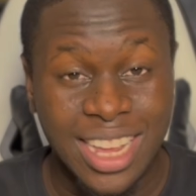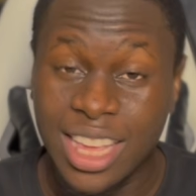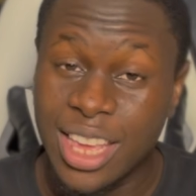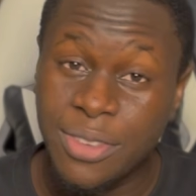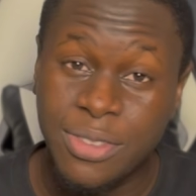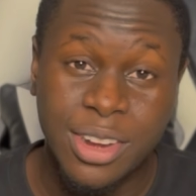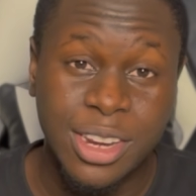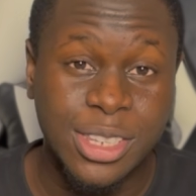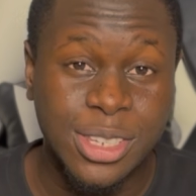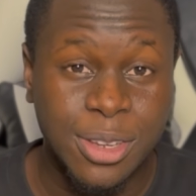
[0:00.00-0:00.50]

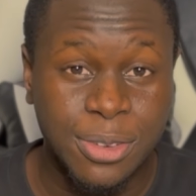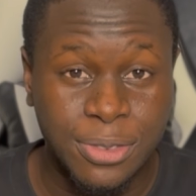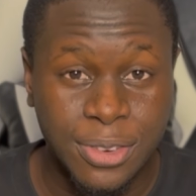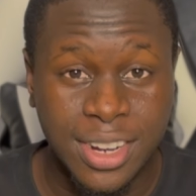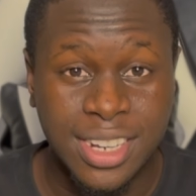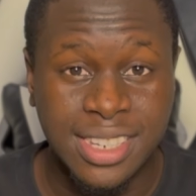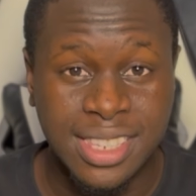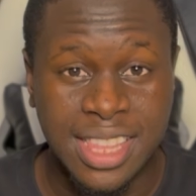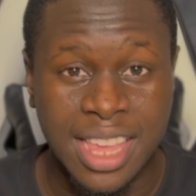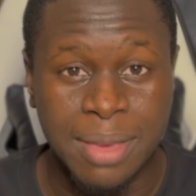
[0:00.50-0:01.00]
If it is your
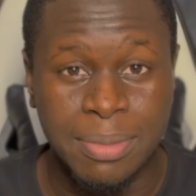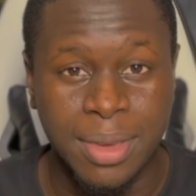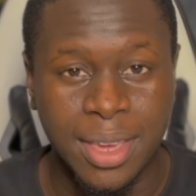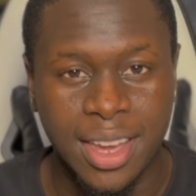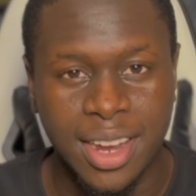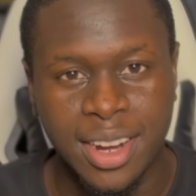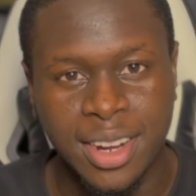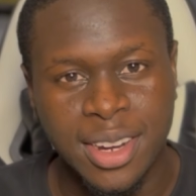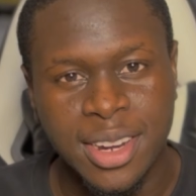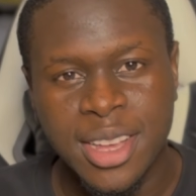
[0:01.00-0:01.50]
first time
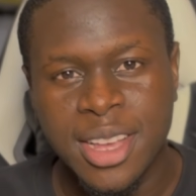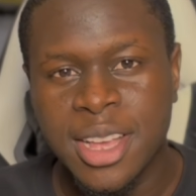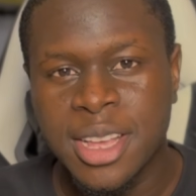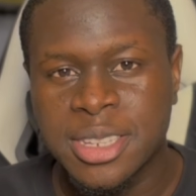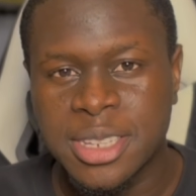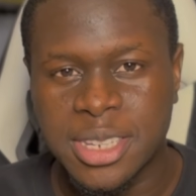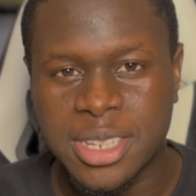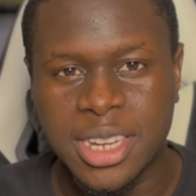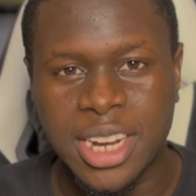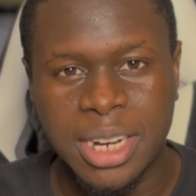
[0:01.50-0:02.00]
here,
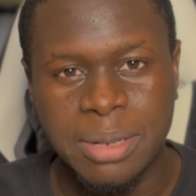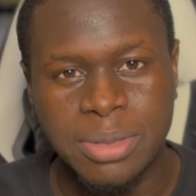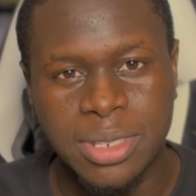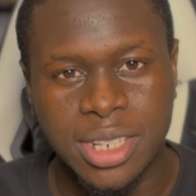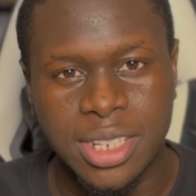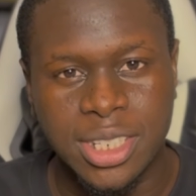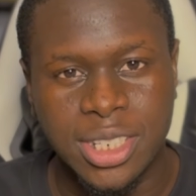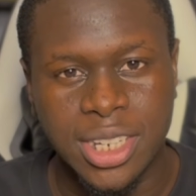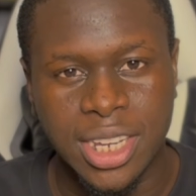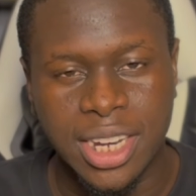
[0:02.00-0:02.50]
subscribe to
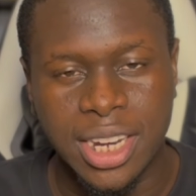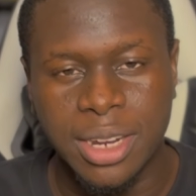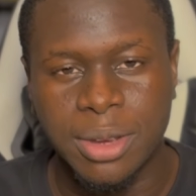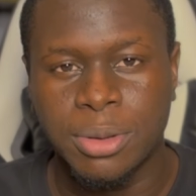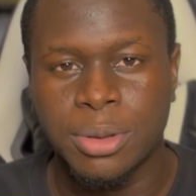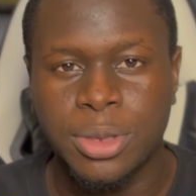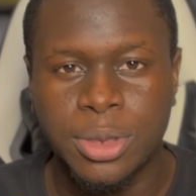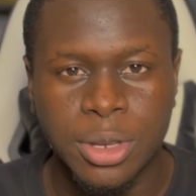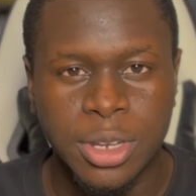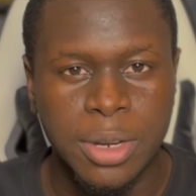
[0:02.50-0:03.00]
the
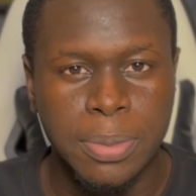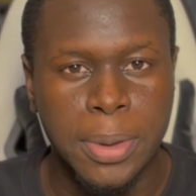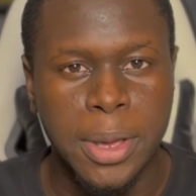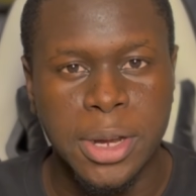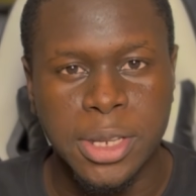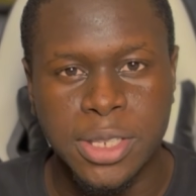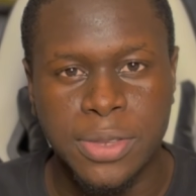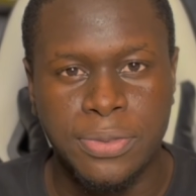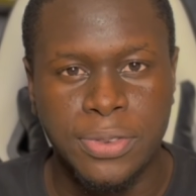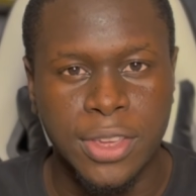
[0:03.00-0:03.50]
channel, turn the bell
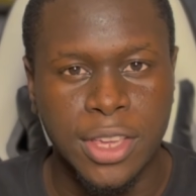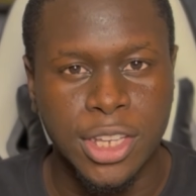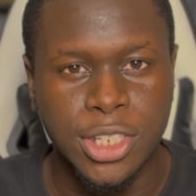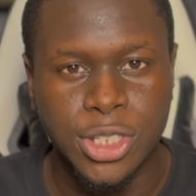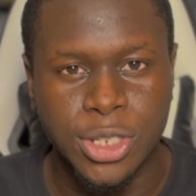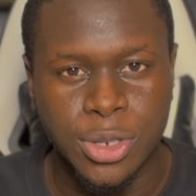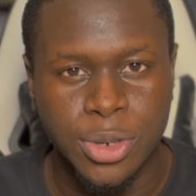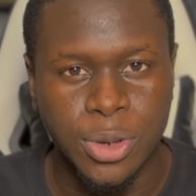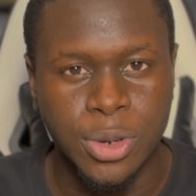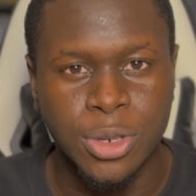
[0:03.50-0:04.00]

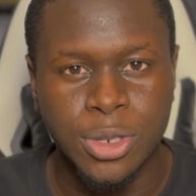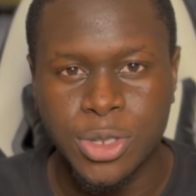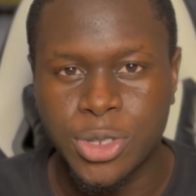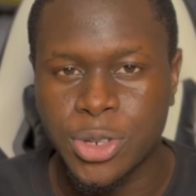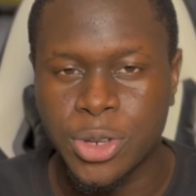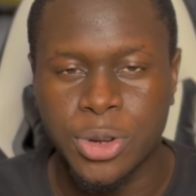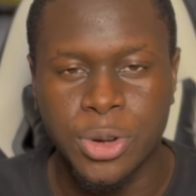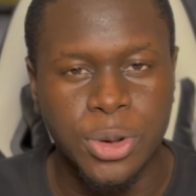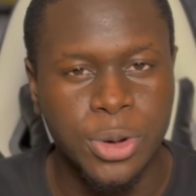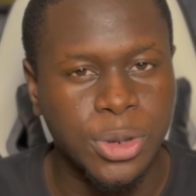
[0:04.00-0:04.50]
notification on
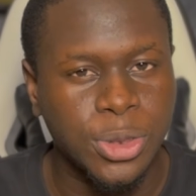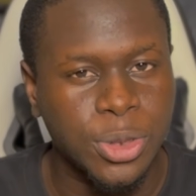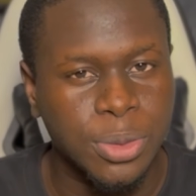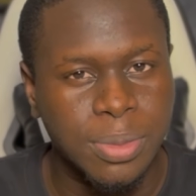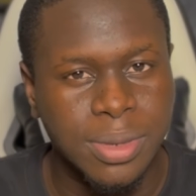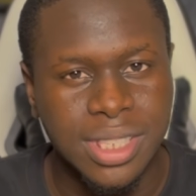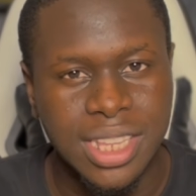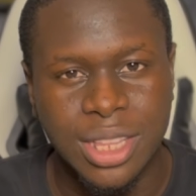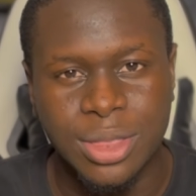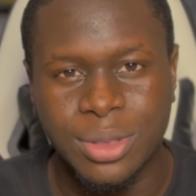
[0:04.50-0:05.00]
so you're not going to
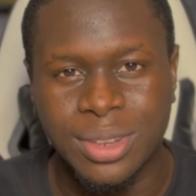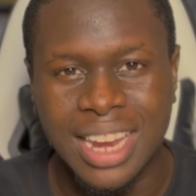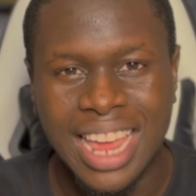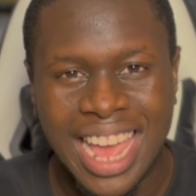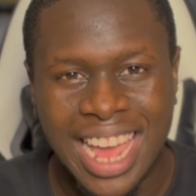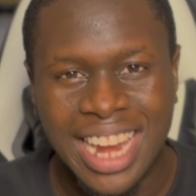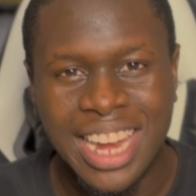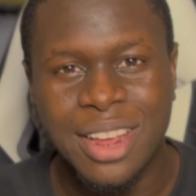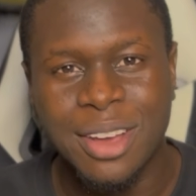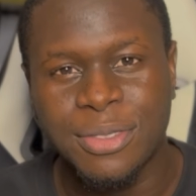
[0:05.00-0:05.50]
miss out on
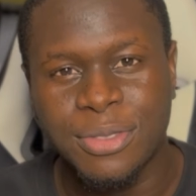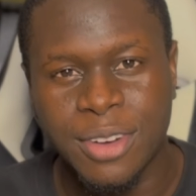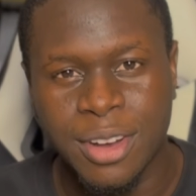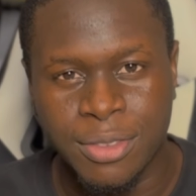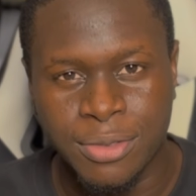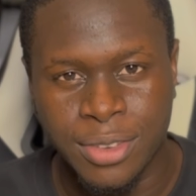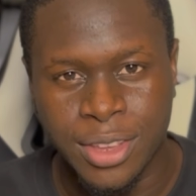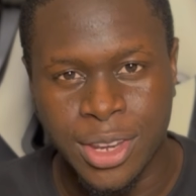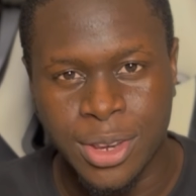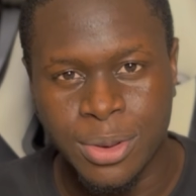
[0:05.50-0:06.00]
any of our
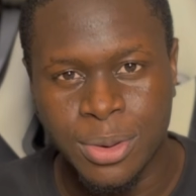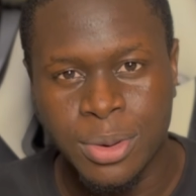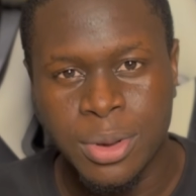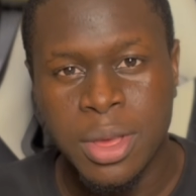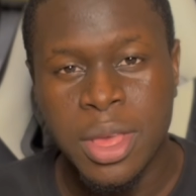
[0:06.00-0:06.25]
video.